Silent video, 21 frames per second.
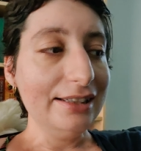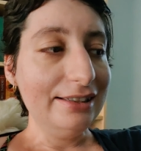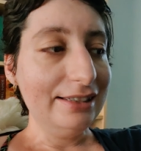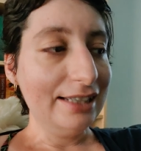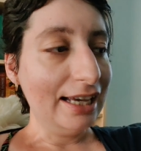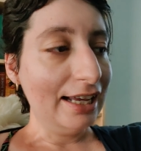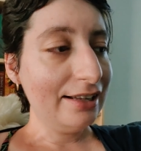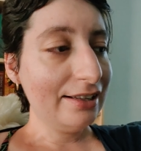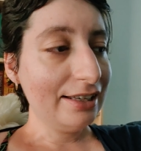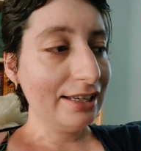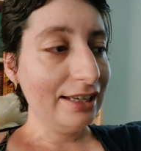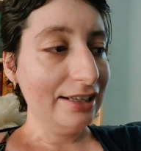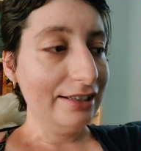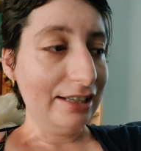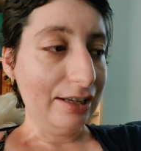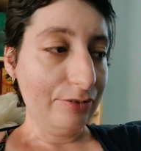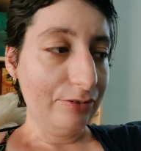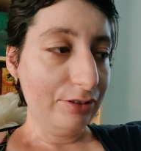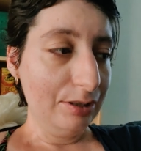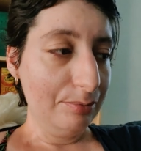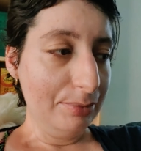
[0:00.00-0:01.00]
that can
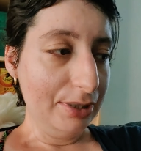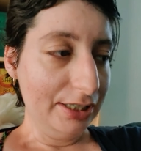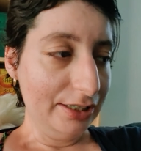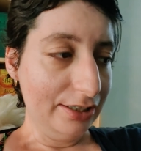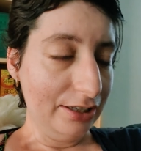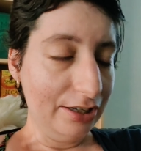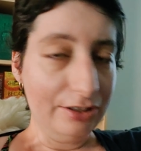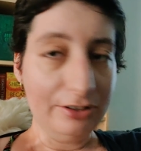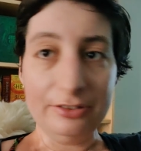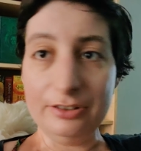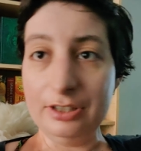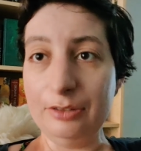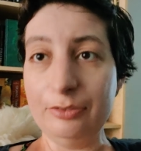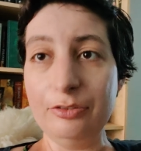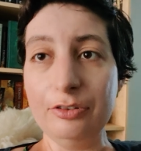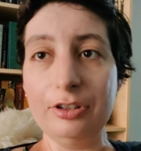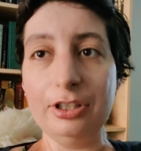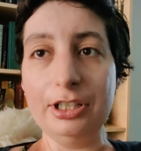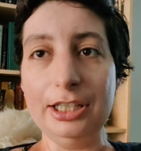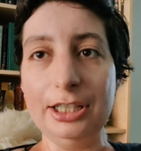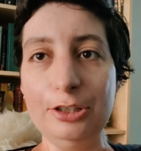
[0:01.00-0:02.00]
definitely be done
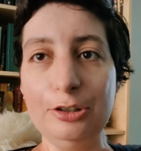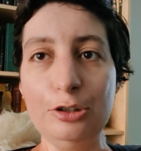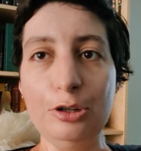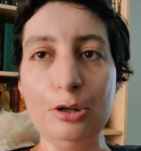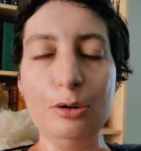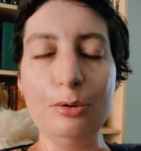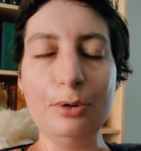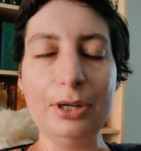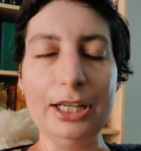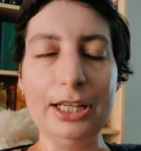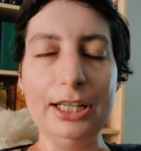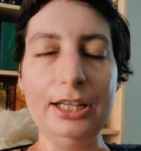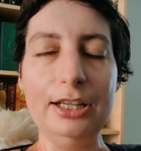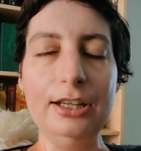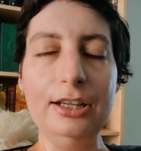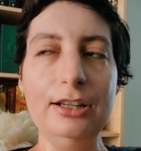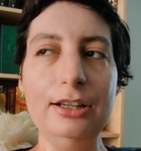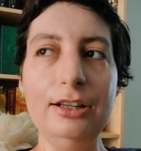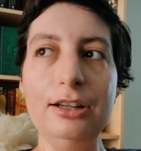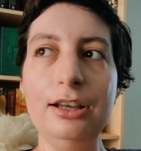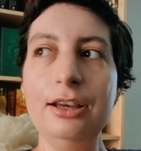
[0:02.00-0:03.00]
differently, you know,
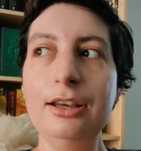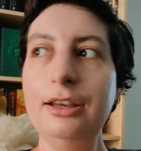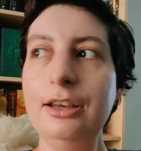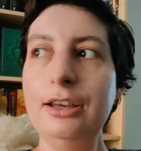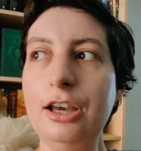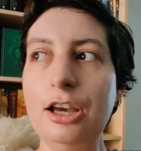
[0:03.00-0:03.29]
in